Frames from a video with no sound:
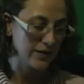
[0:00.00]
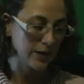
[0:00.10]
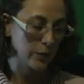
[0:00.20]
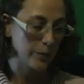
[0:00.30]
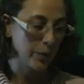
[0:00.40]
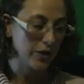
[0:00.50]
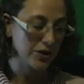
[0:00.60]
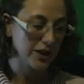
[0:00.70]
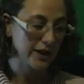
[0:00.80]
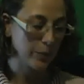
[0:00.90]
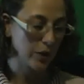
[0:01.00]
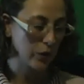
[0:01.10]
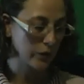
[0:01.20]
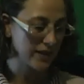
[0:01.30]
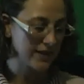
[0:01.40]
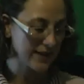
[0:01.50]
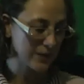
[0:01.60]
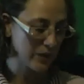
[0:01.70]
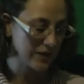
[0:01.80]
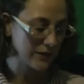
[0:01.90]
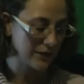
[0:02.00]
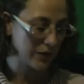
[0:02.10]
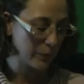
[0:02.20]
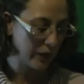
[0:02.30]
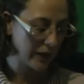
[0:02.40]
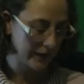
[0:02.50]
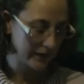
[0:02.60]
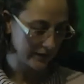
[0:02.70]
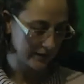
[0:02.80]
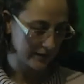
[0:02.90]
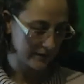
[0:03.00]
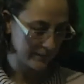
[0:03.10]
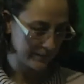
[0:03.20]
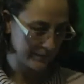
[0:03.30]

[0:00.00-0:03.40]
so we partially uphold this aspect of the complaint.